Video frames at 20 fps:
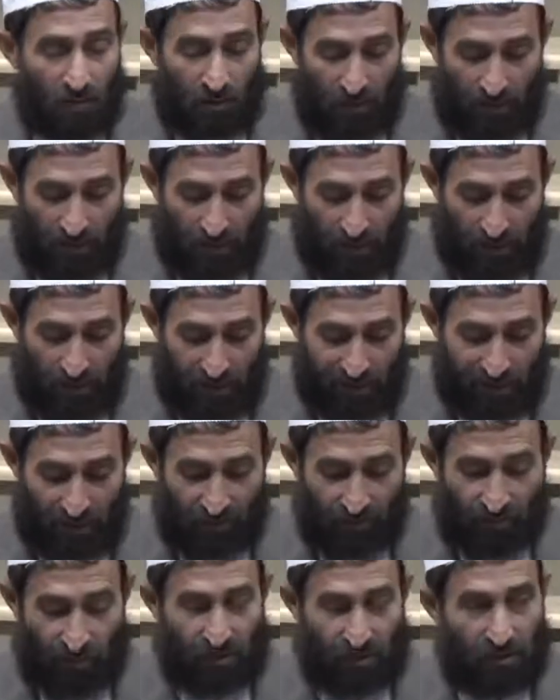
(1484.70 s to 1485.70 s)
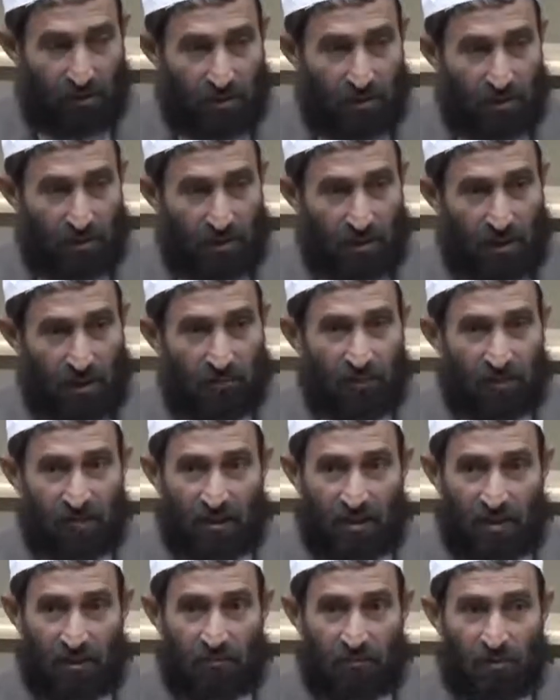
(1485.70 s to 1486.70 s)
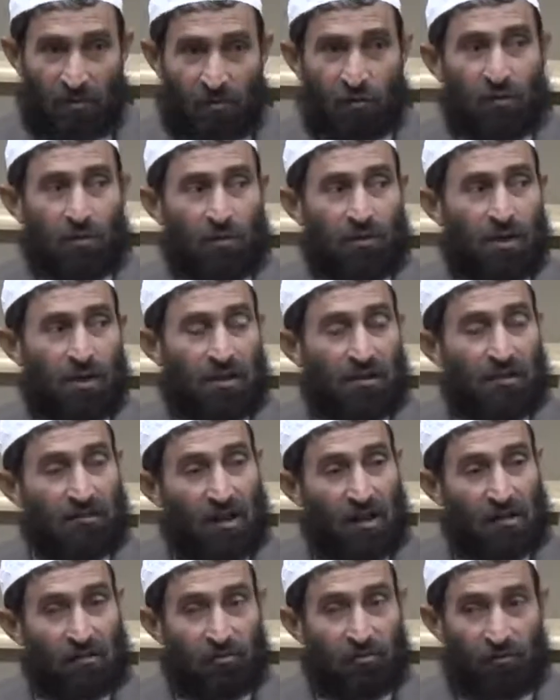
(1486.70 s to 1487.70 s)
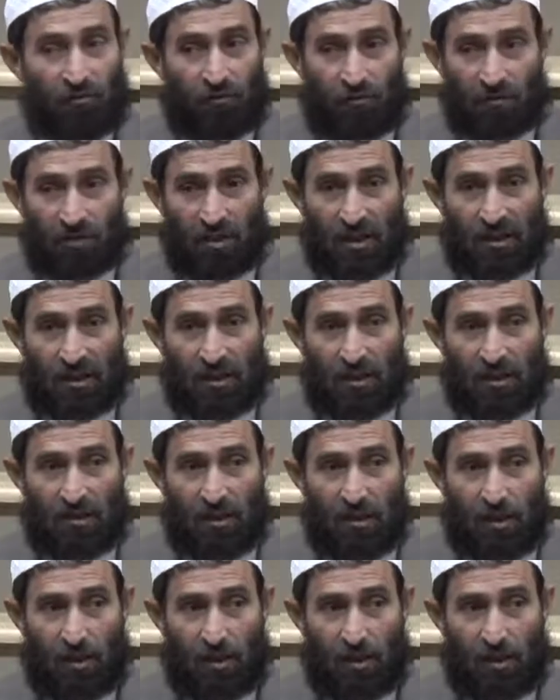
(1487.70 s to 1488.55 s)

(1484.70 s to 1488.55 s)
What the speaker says: connected with nabaza yanbizu, that is also for ta'keed.